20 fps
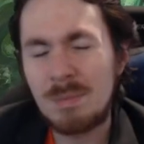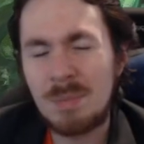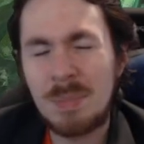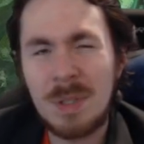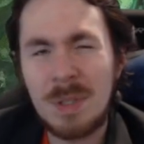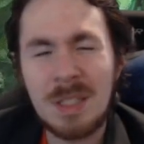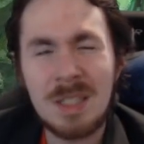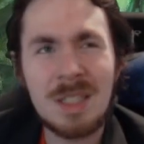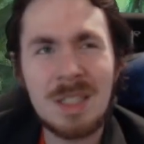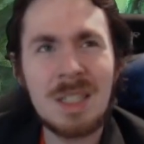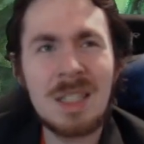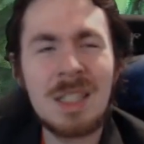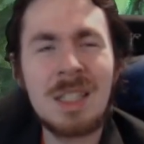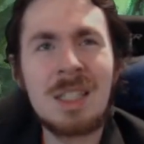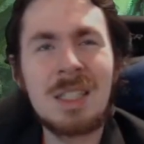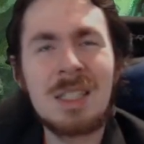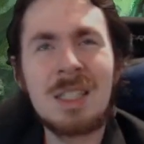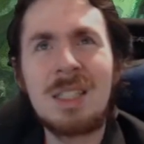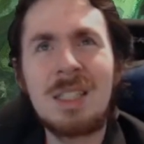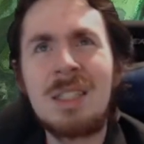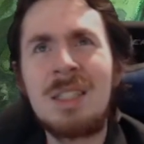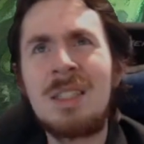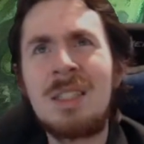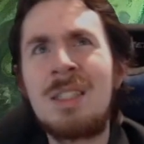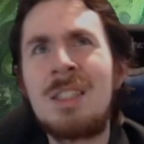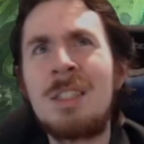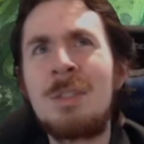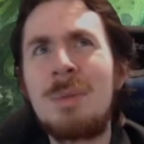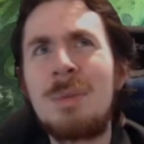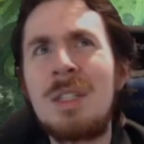But it's not.
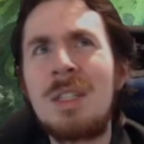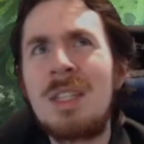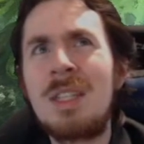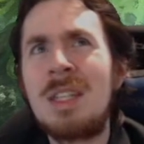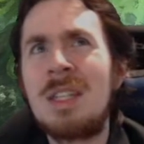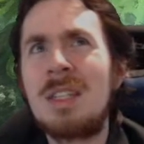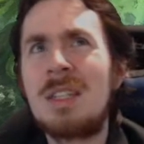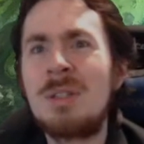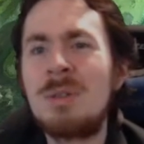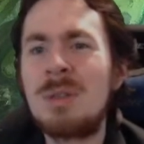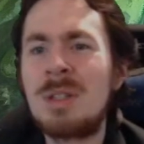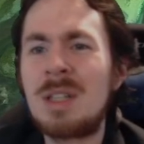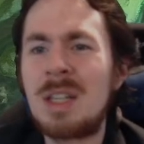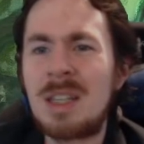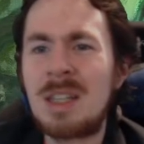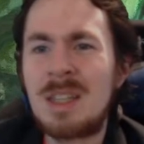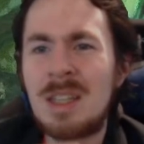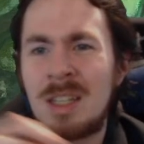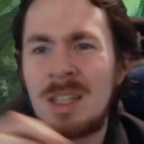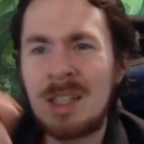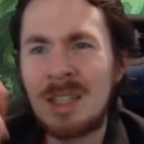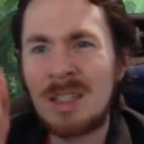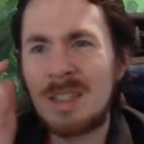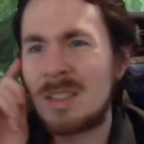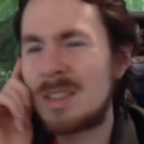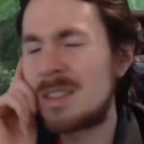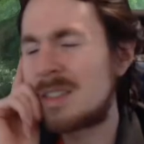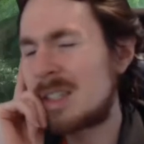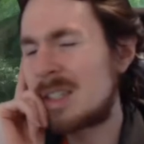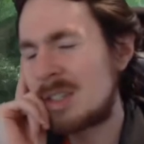Oh, but you can't do it like that
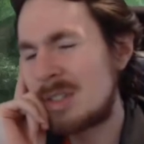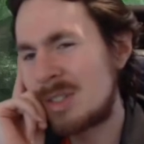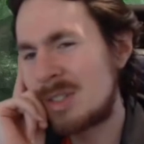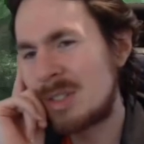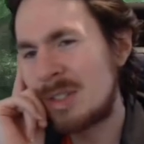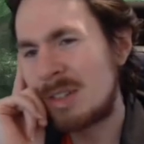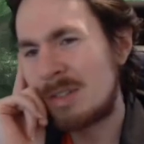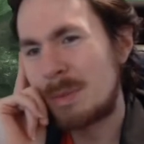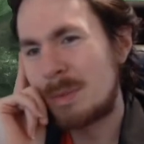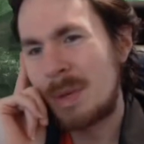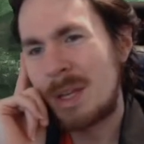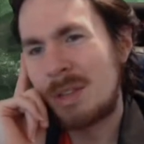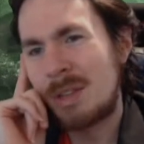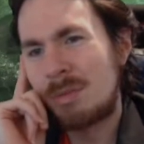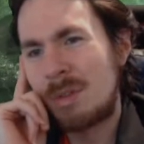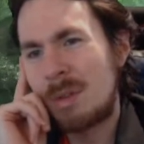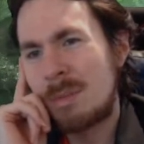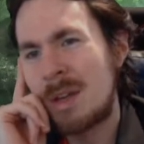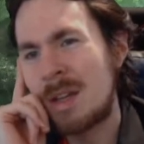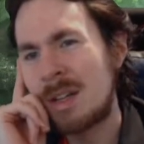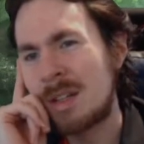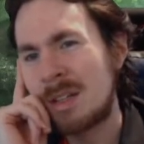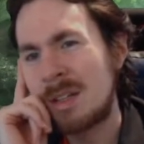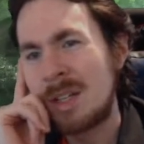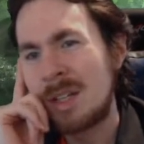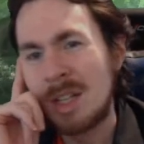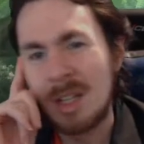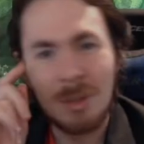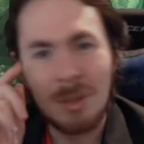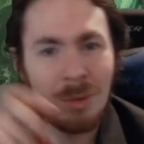because then you still have to pay three mana.
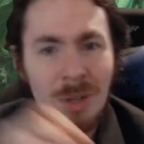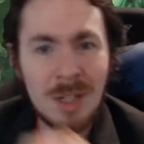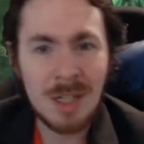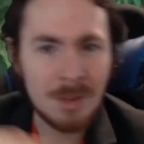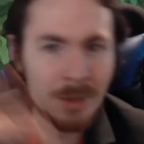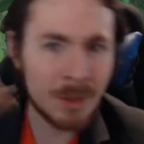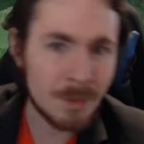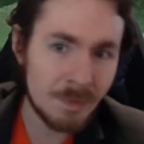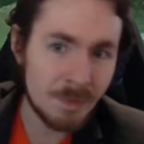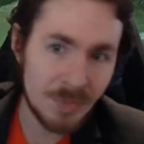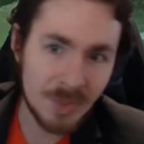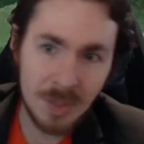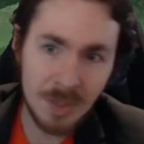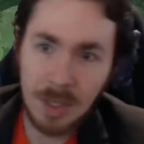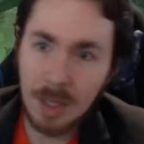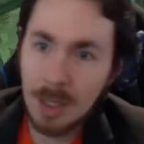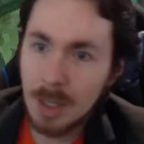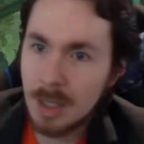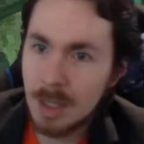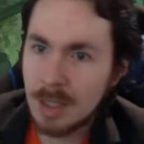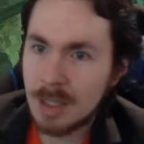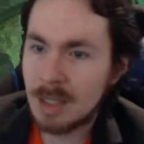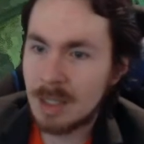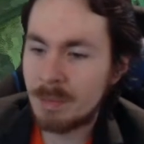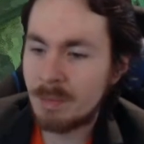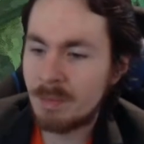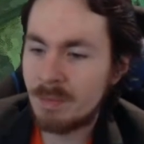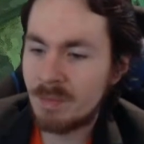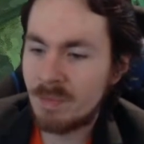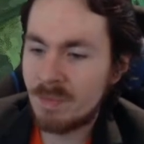Whatever.
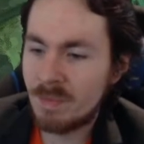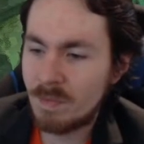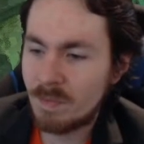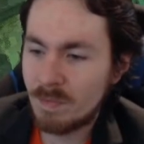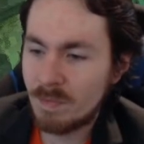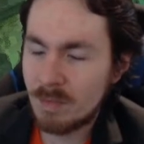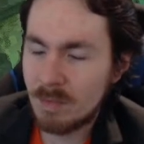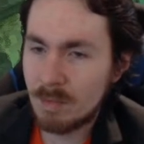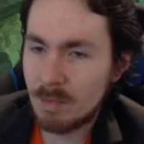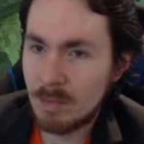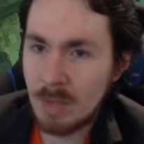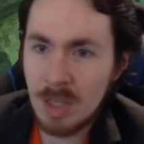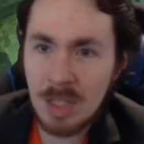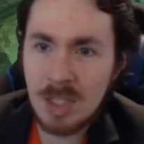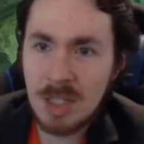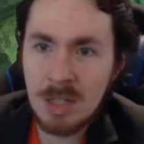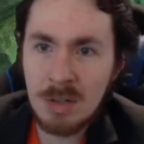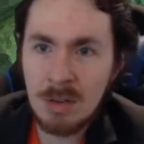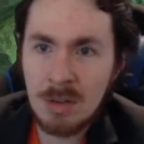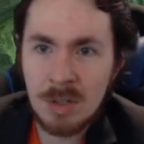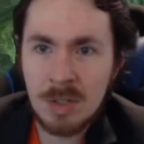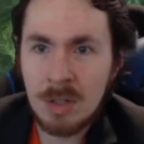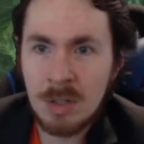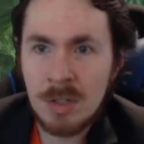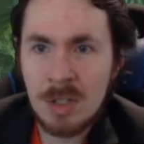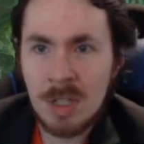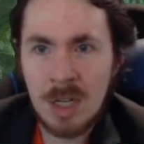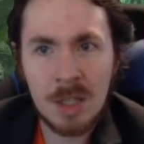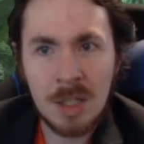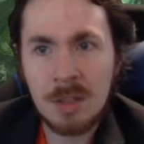Um, in standard, this
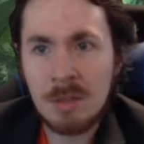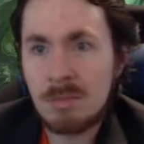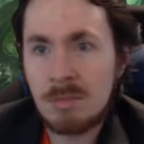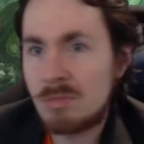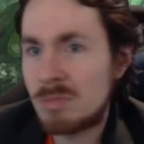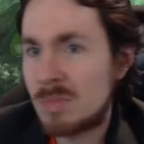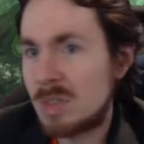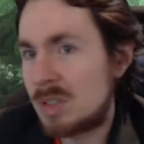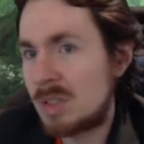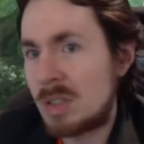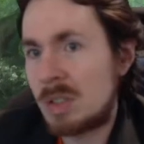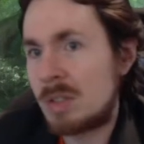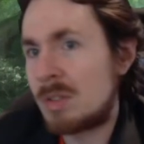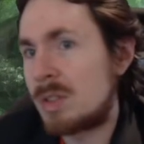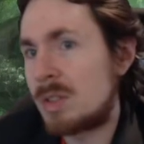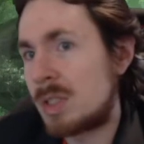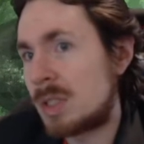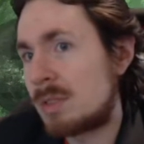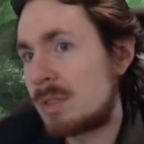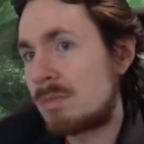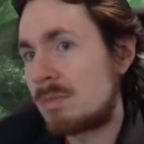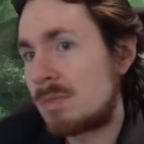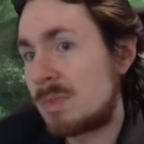card's not good. In standard, it's just